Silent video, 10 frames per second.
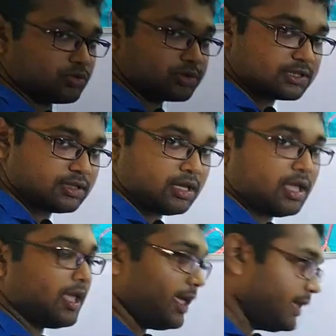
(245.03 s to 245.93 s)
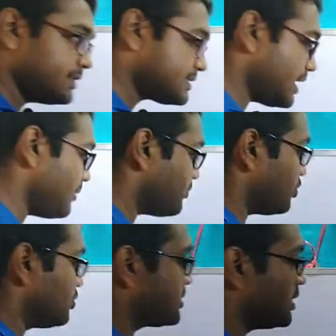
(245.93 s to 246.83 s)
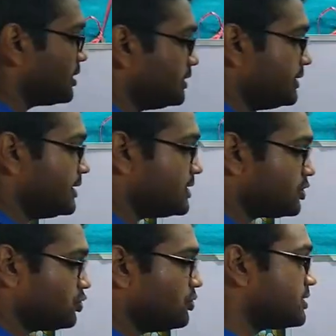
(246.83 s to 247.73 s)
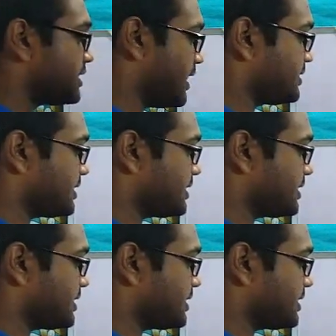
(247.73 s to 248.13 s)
books, in some books, these two set